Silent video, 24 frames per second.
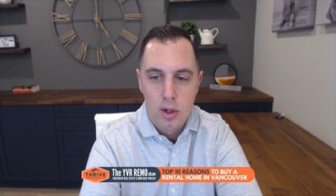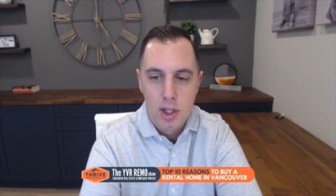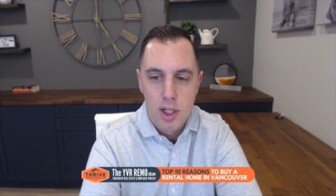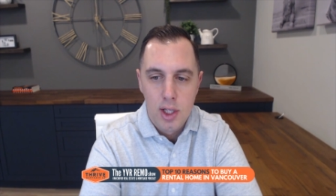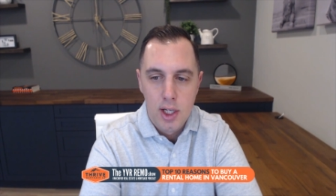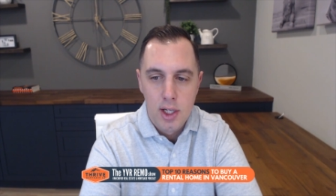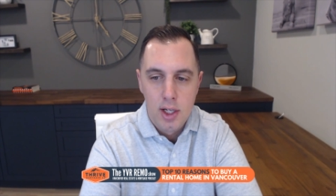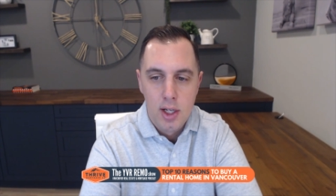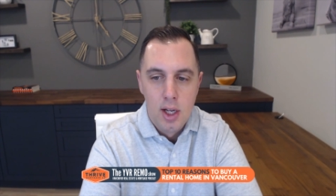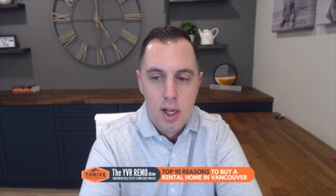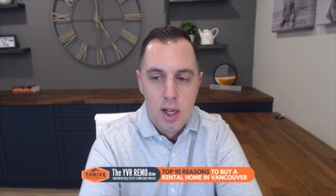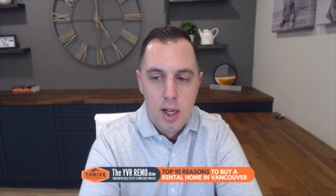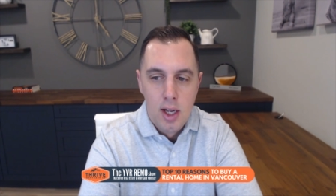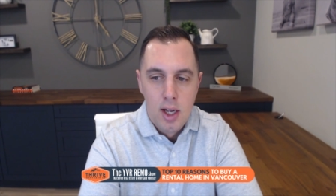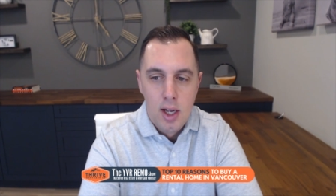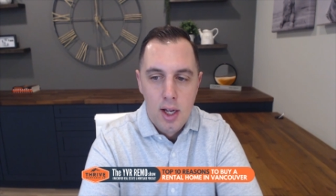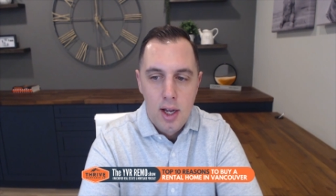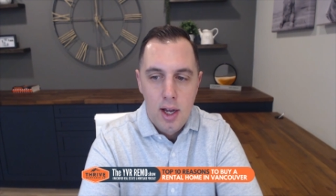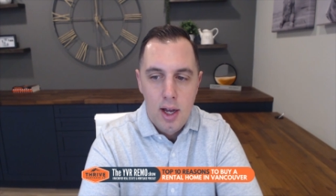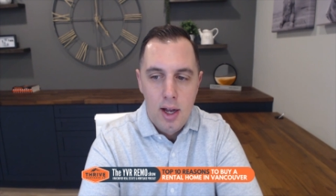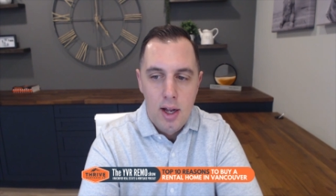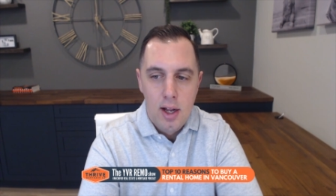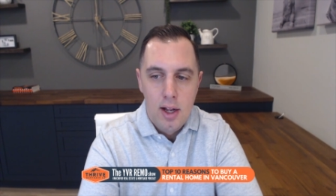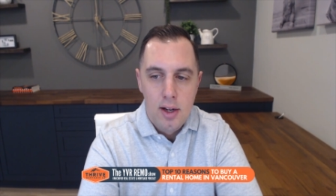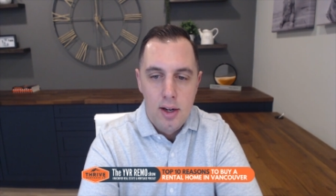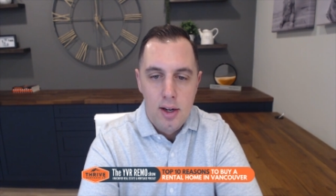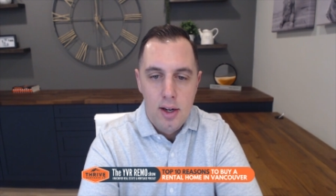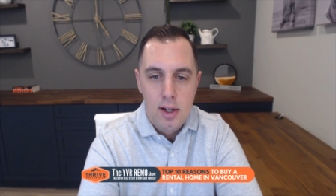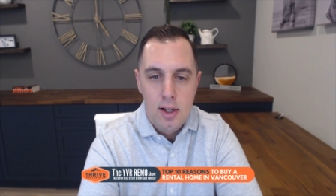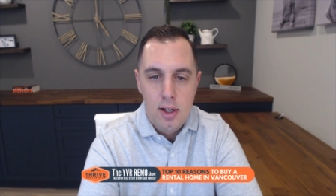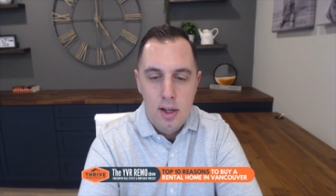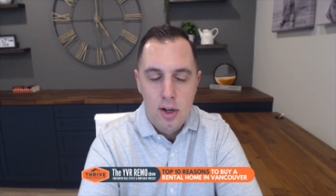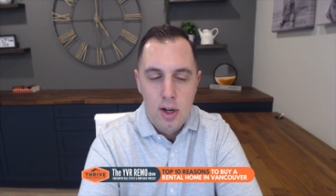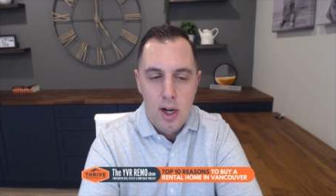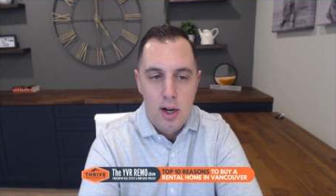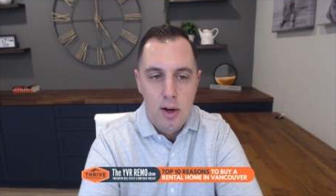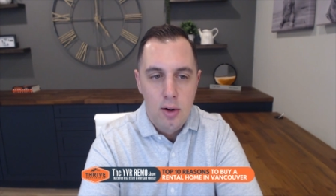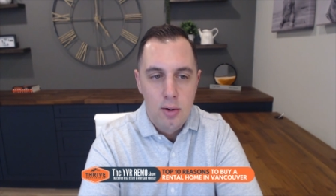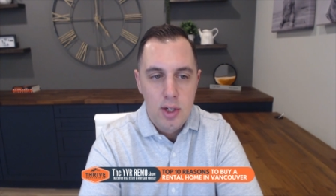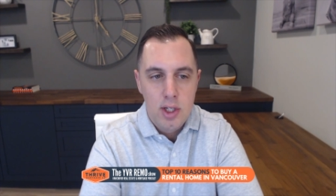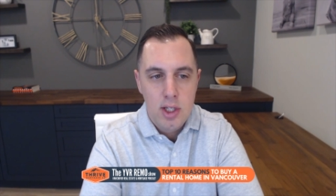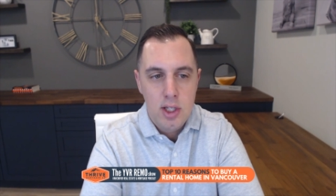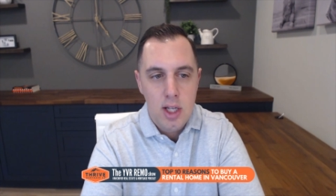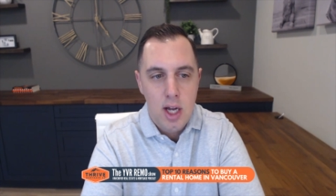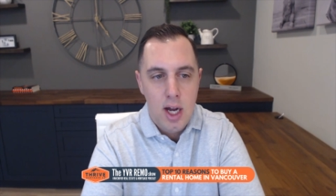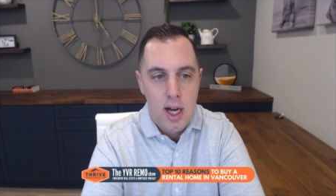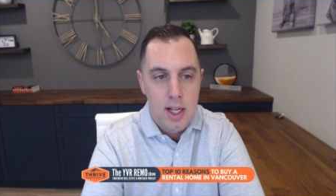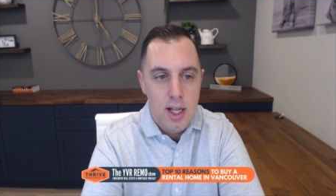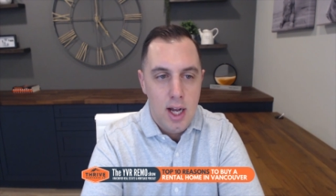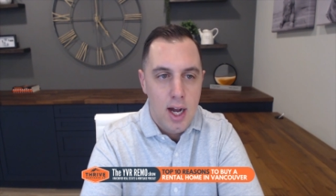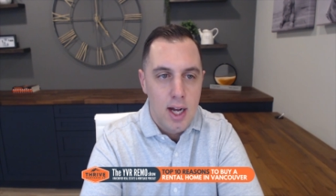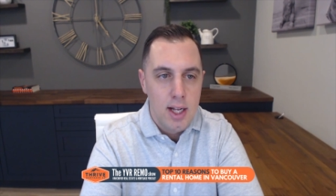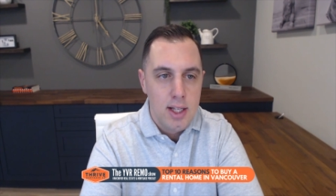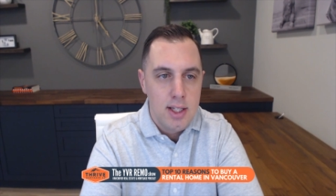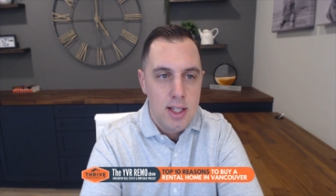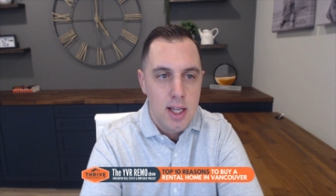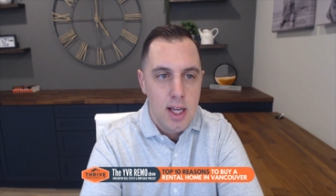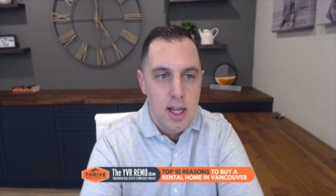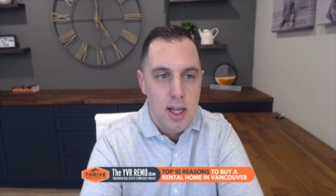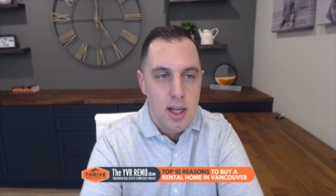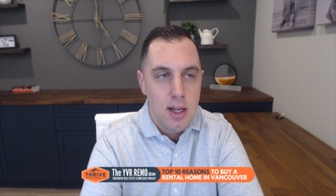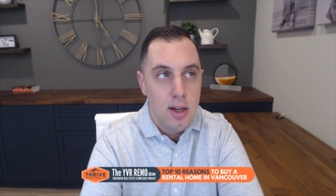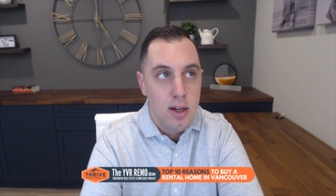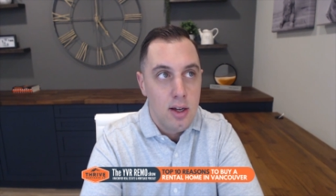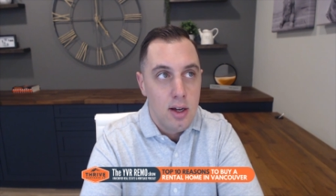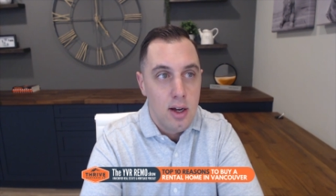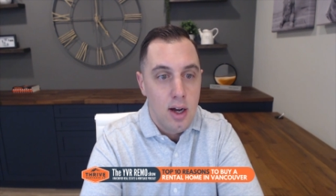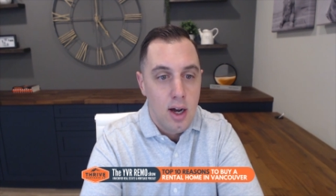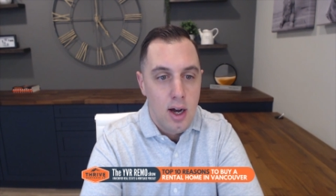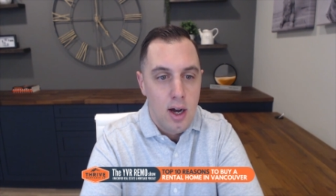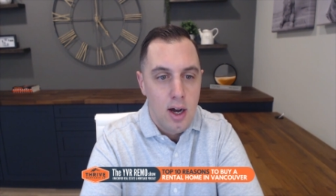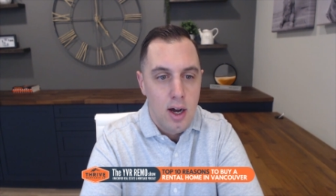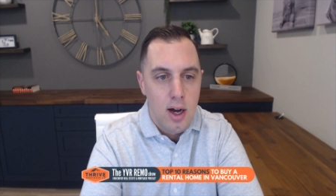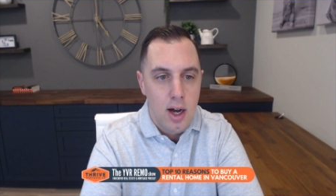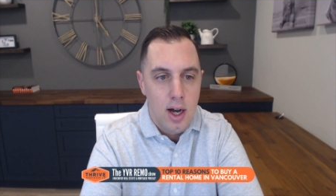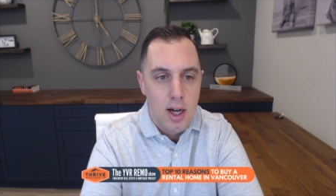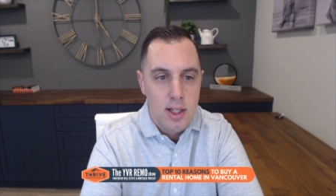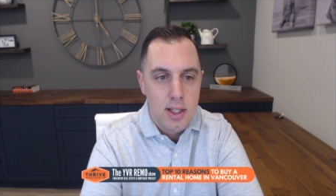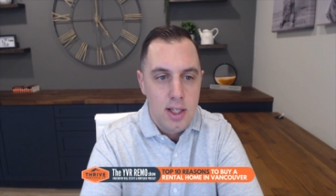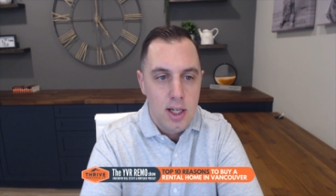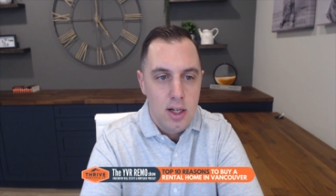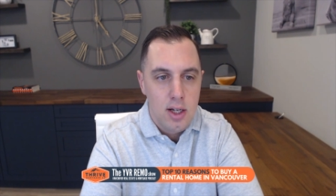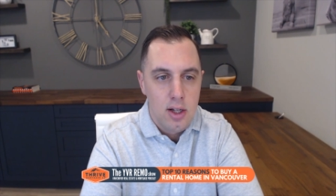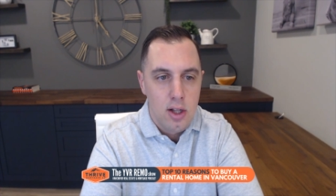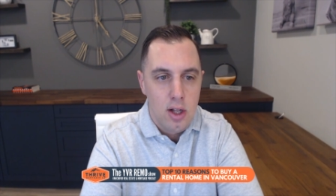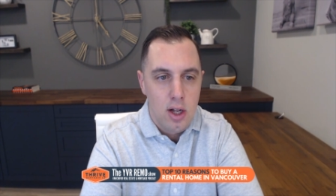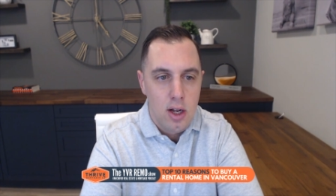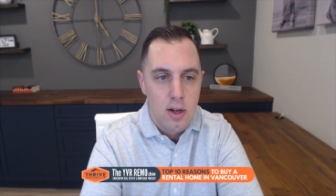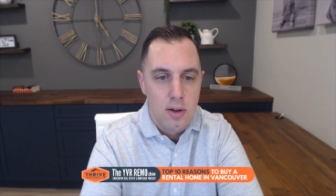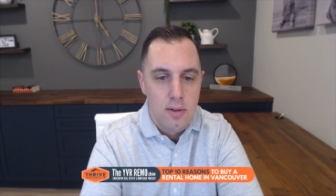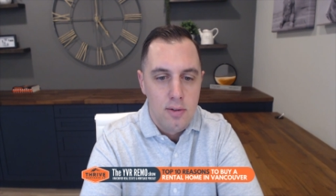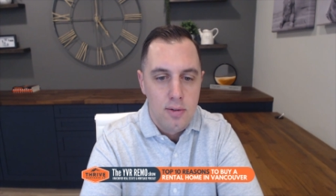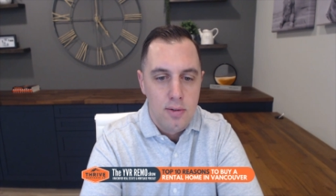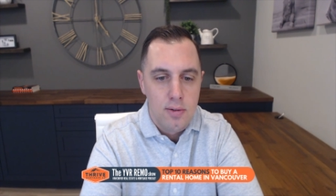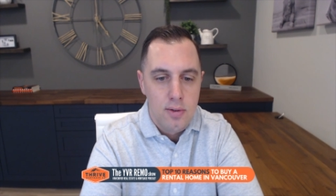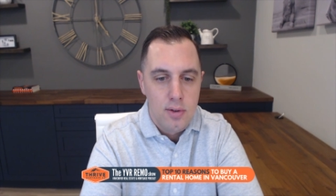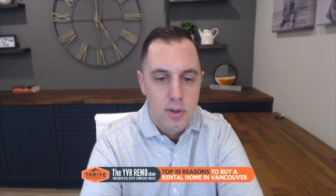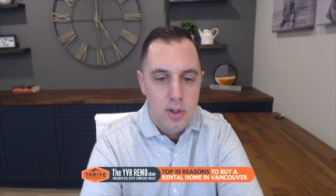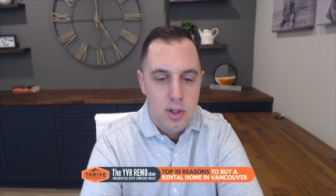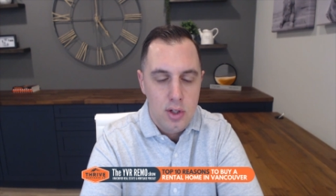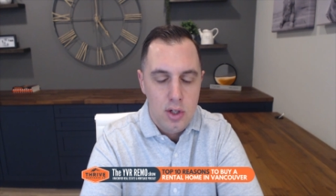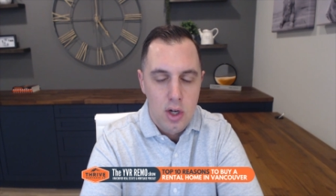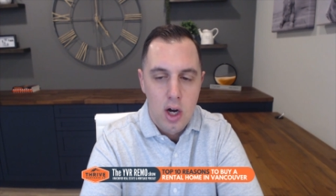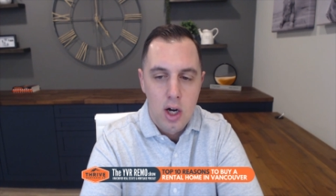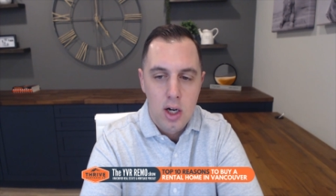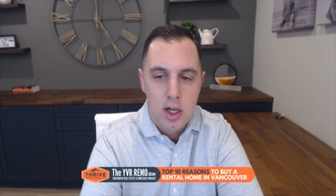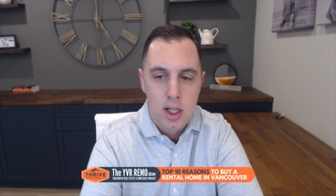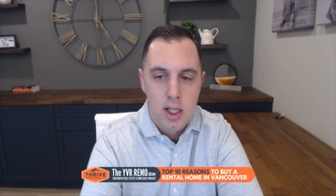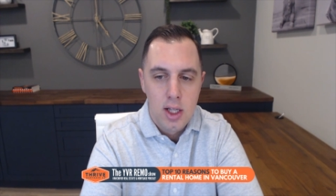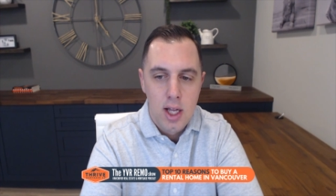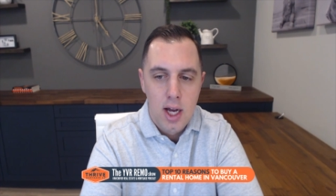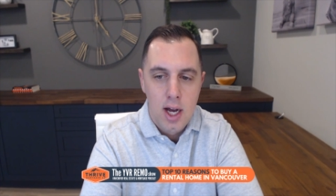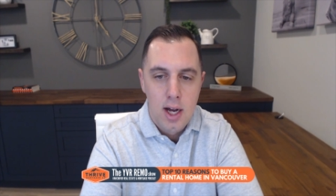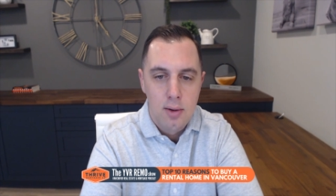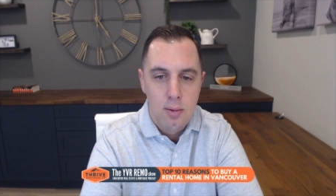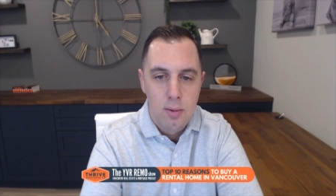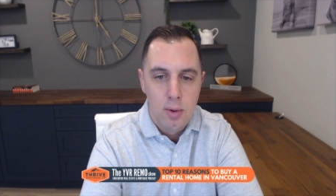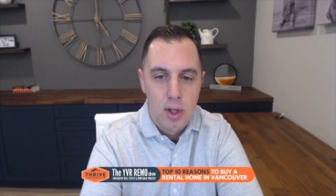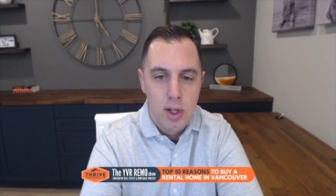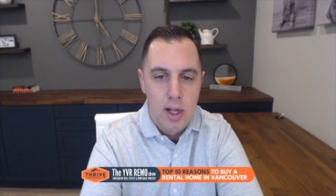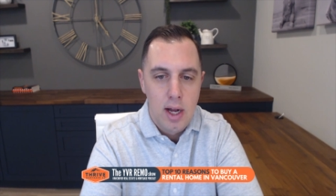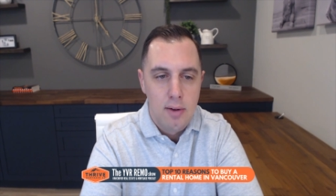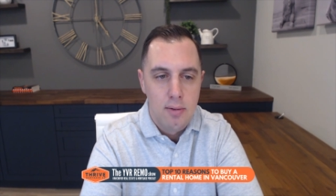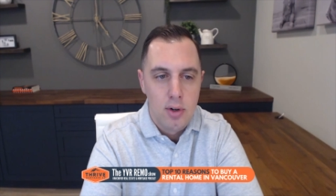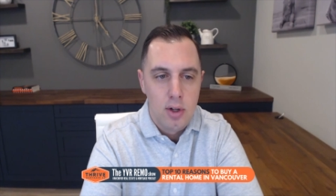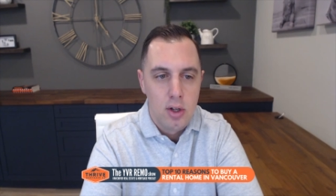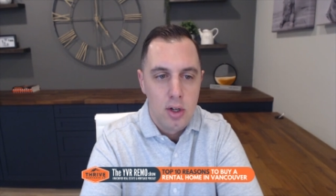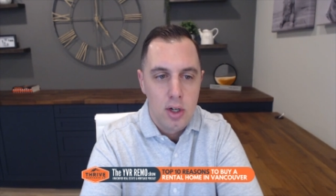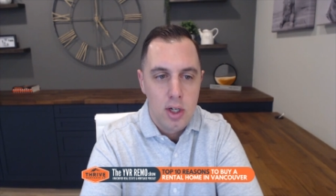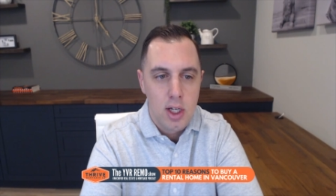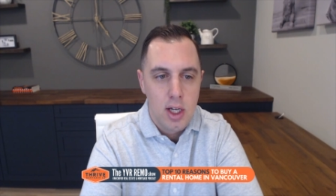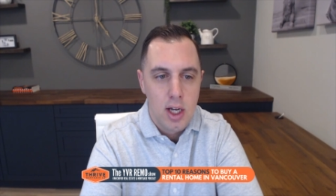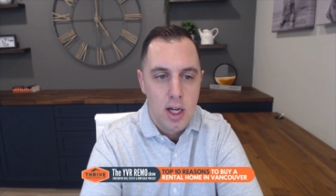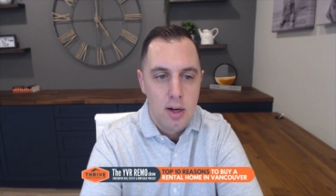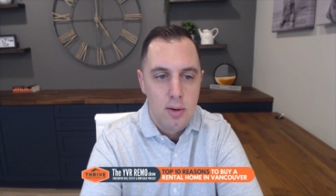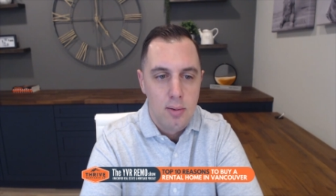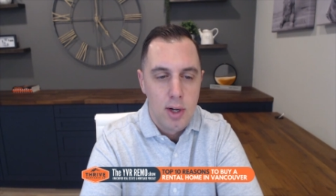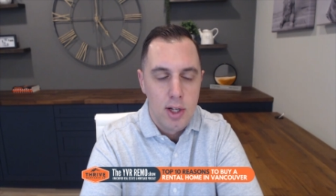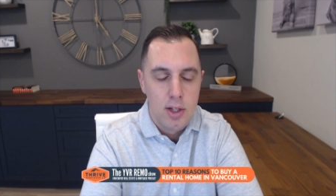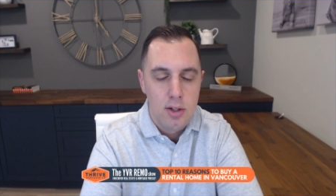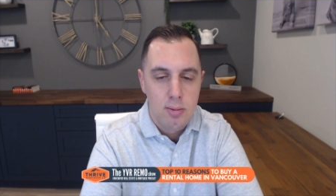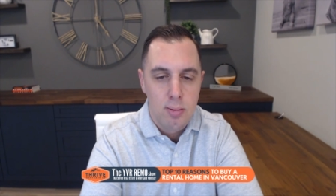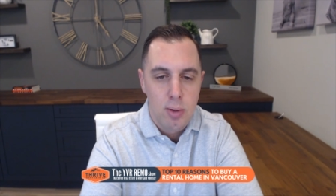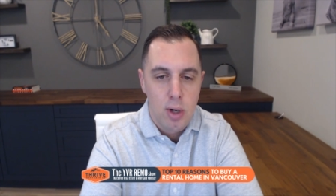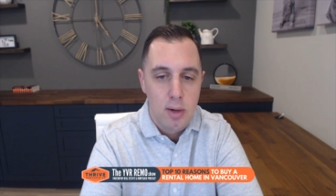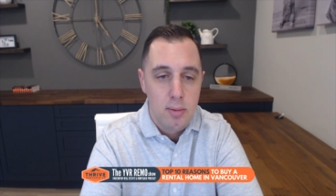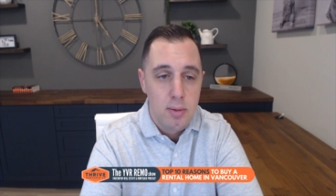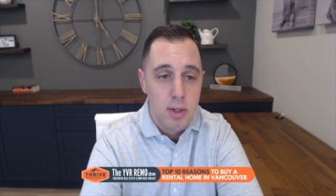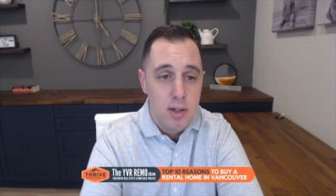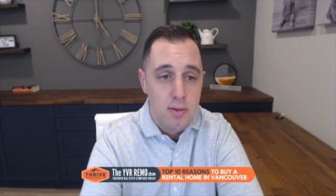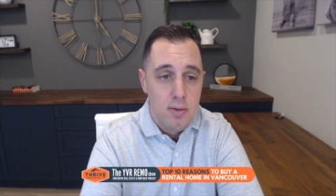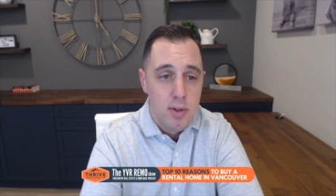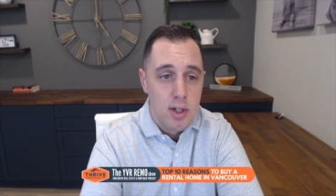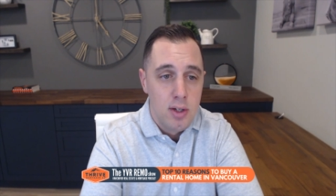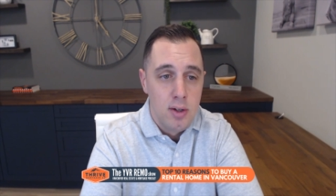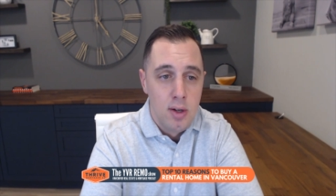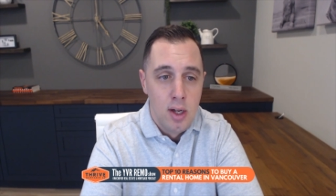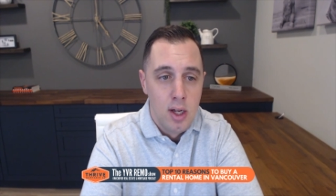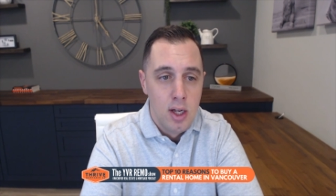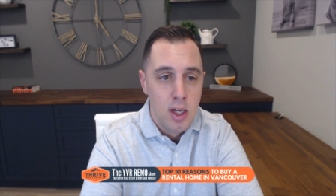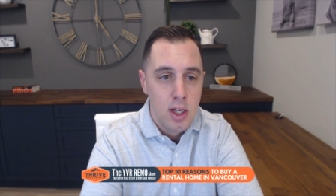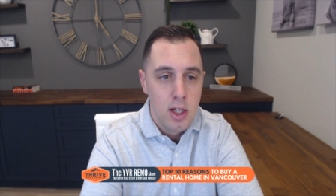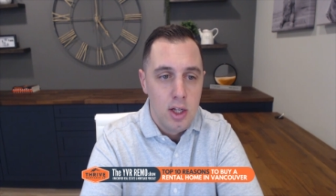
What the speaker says: and I take a lot of stock in that whenever looking at a rental property, even